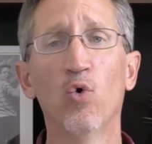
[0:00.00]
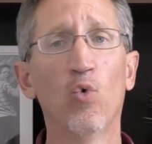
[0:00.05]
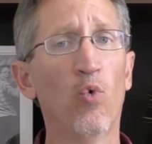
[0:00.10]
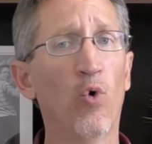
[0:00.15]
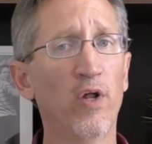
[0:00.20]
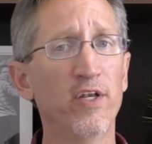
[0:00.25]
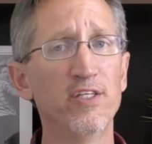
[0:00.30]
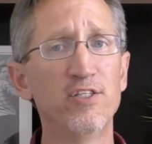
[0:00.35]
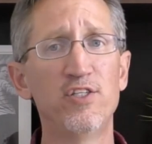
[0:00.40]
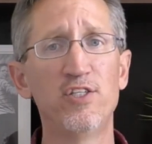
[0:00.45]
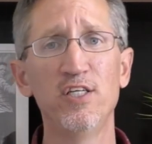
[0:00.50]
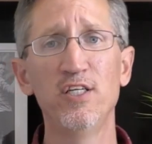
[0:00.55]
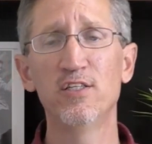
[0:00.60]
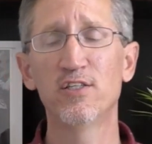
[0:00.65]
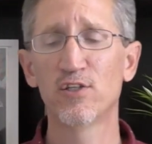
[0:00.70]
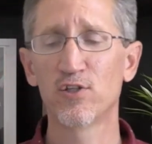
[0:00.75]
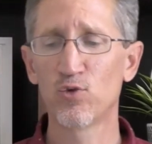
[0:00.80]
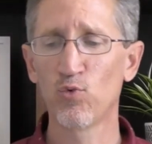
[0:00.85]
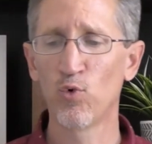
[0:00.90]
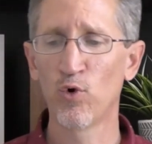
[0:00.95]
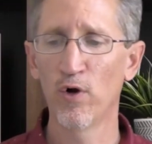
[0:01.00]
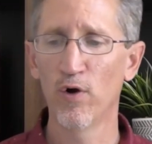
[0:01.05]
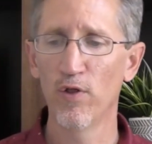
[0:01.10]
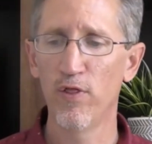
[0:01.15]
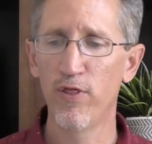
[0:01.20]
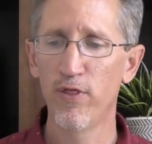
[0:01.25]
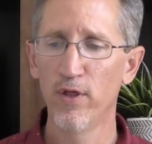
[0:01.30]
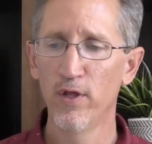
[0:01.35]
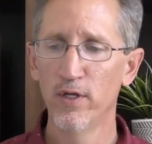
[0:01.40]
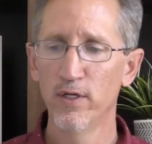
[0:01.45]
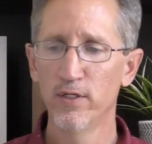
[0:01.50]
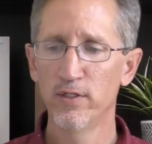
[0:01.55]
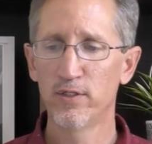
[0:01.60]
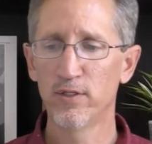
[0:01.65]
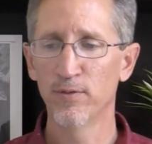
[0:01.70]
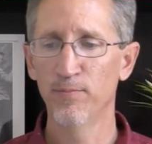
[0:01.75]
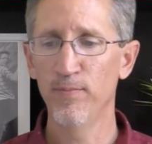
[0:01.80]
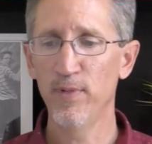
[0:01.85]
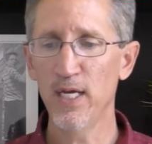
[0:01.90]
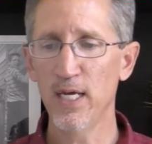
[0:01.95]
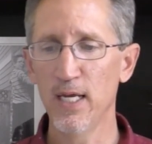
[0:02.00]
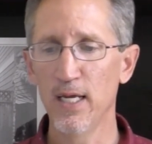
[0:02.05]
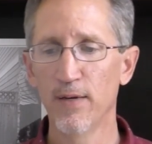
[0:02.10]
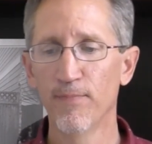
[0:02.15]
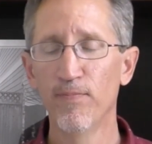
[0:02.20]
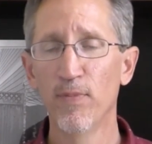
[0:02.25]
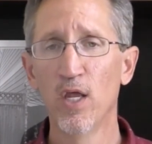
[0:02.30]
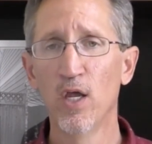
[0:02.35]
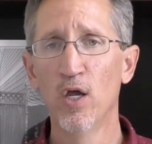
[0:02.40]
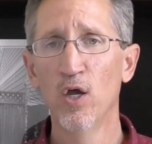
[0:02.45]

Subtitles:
What is Jesus worth to me?